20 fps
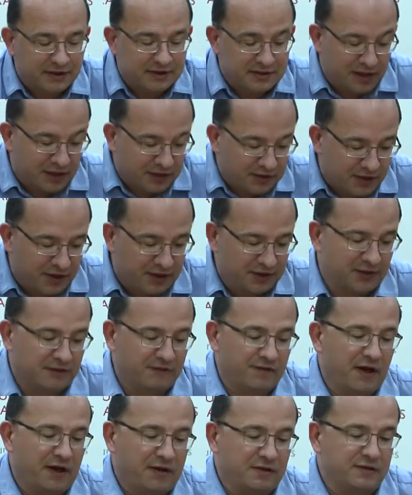other
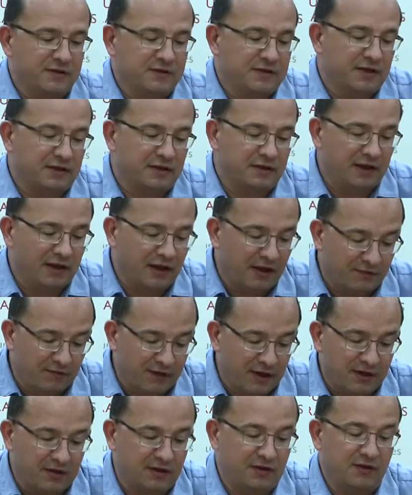factors that
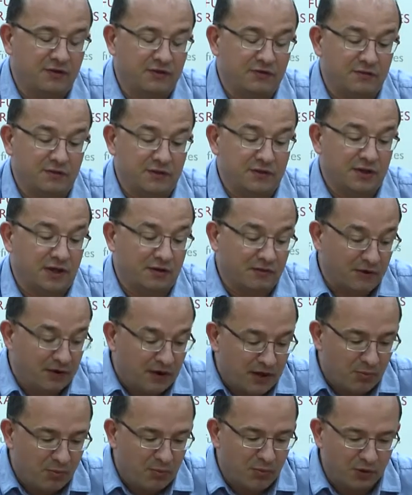affect this, which are
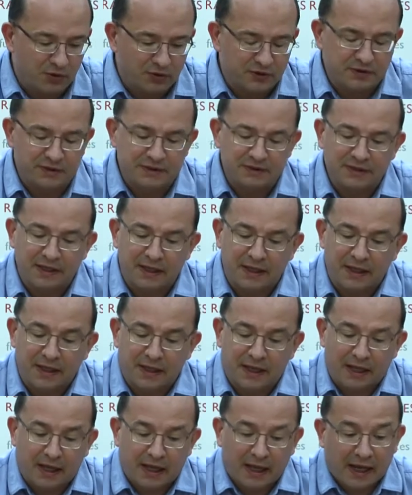very important.
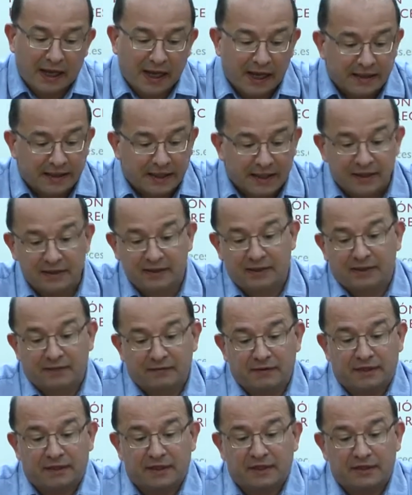And then,
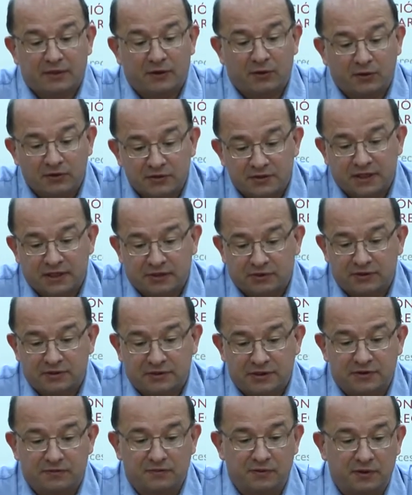what are the
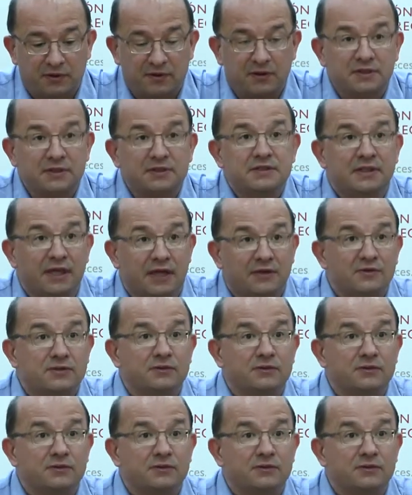consequences for this? Yes,